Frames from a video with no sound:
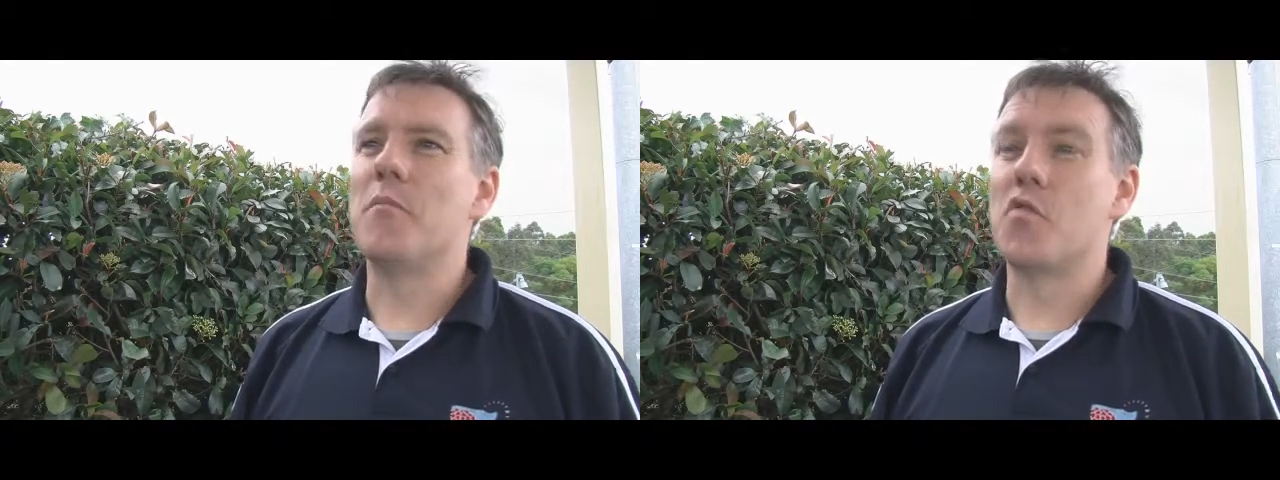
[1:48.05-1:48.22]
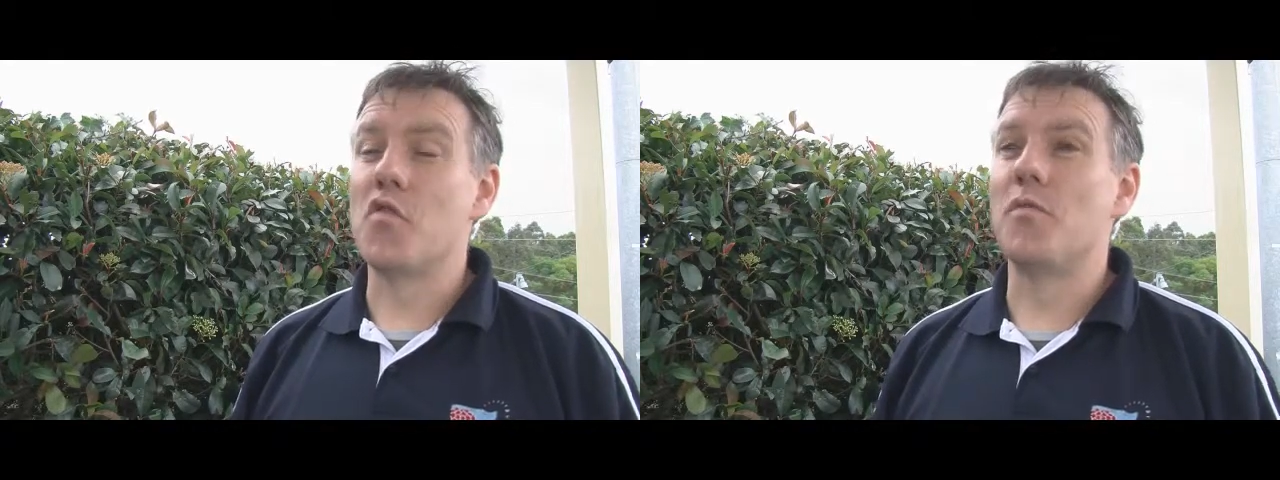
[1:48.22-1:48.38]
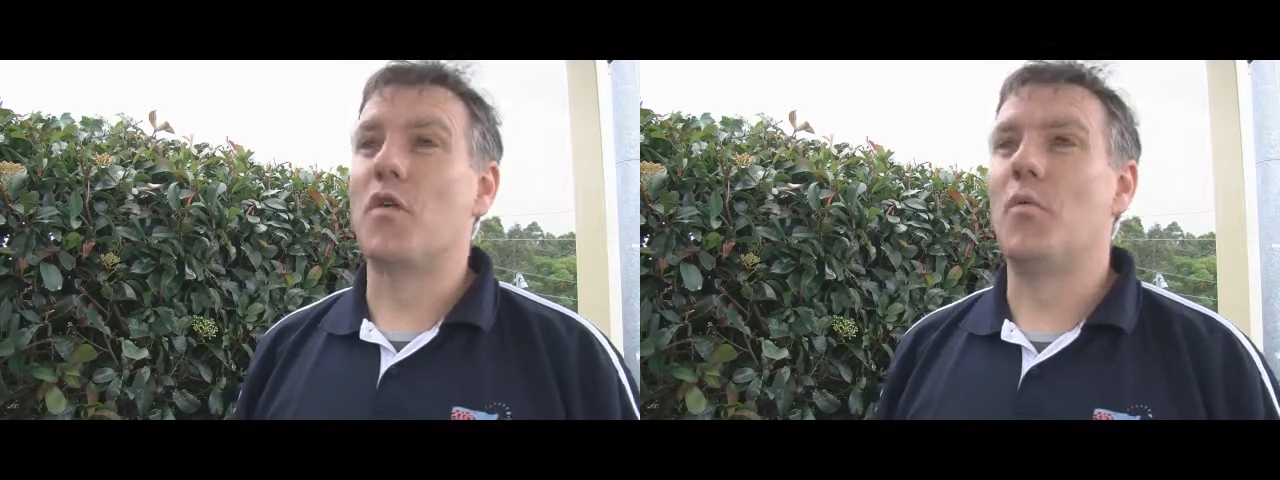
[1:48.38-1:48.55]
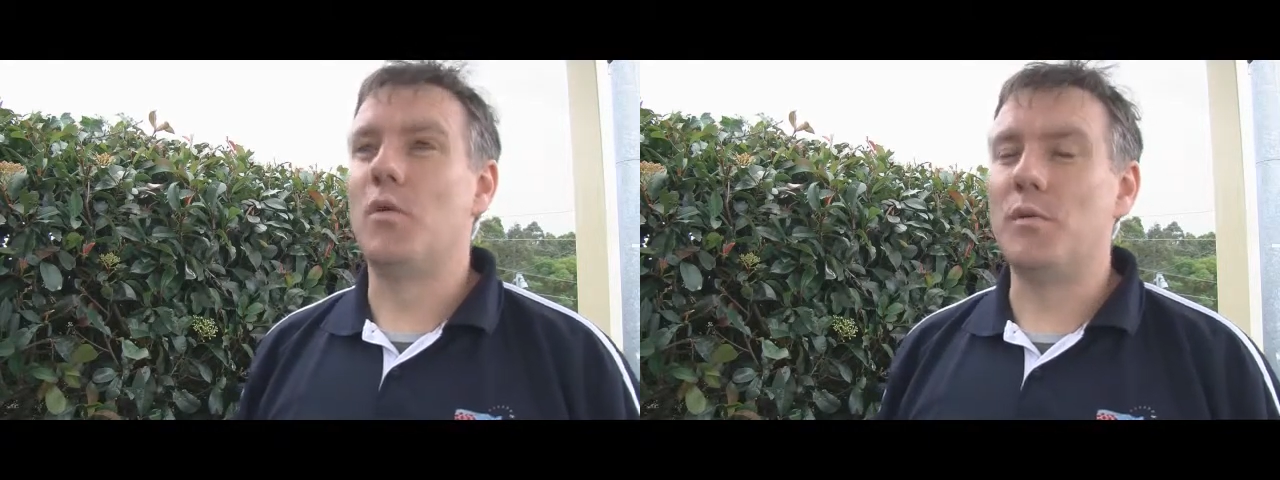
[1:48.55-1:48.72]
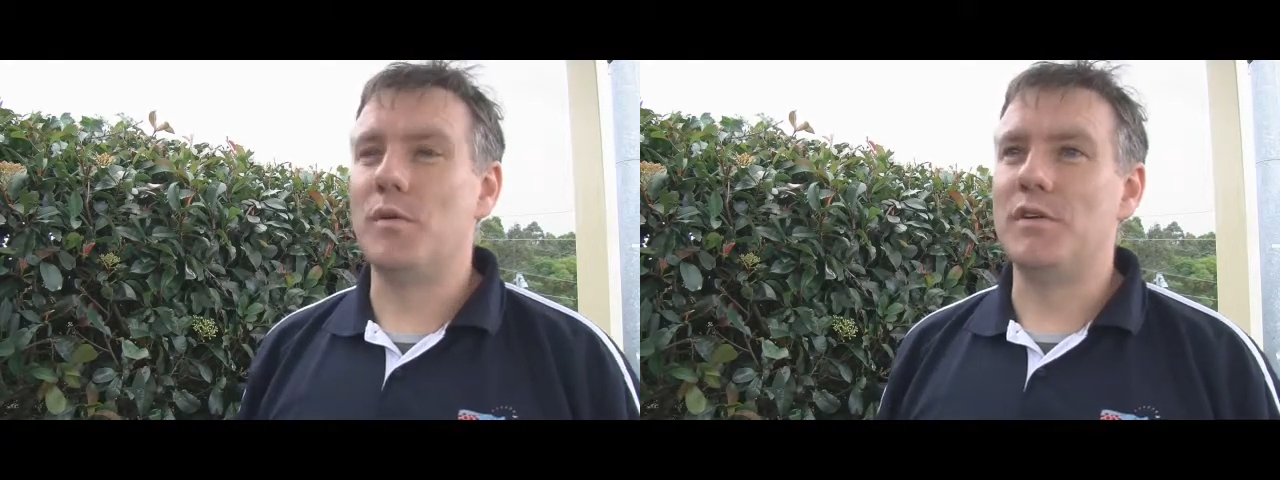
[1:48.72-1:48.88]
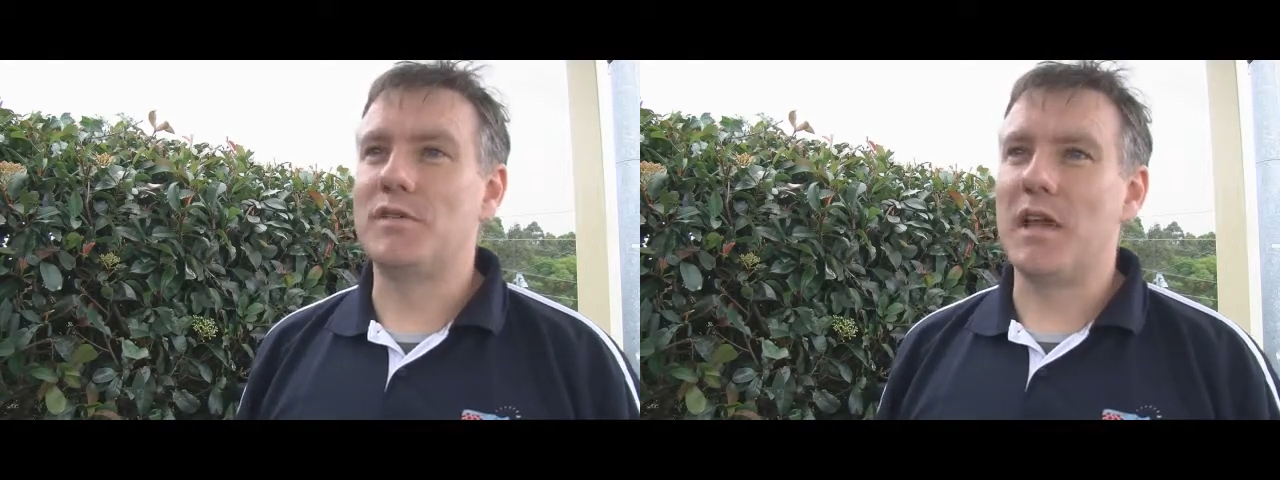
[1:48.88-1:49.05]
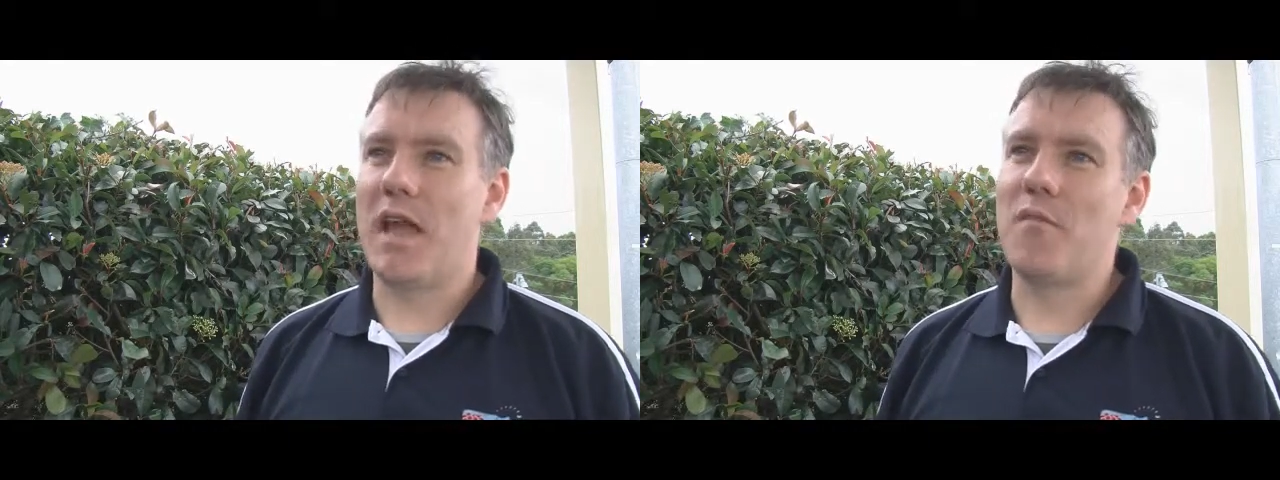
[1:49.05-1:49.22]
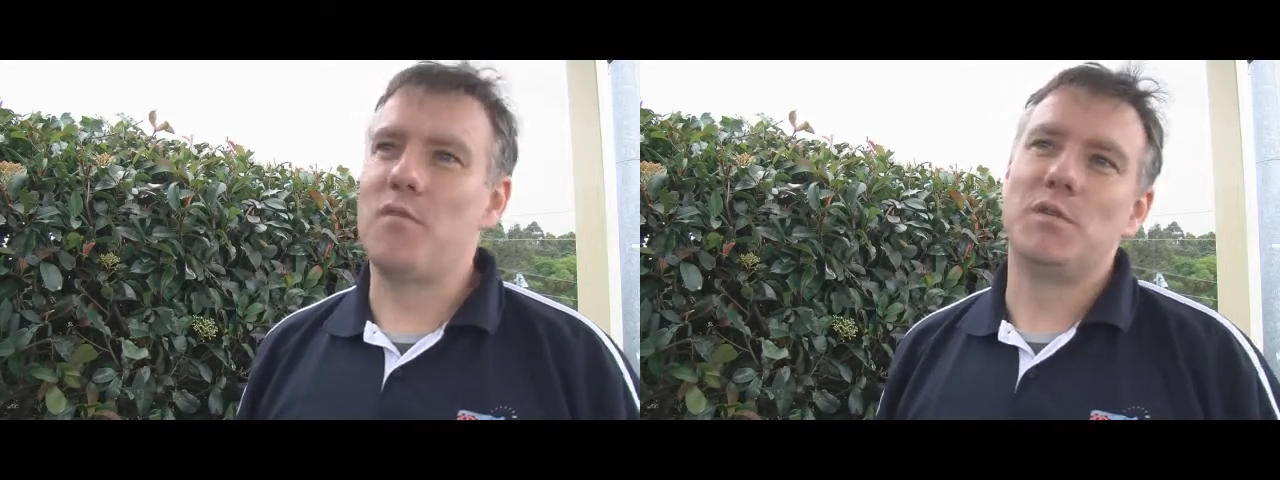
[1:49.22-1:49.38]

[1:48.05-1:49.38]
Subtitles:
improvement on what we used to have,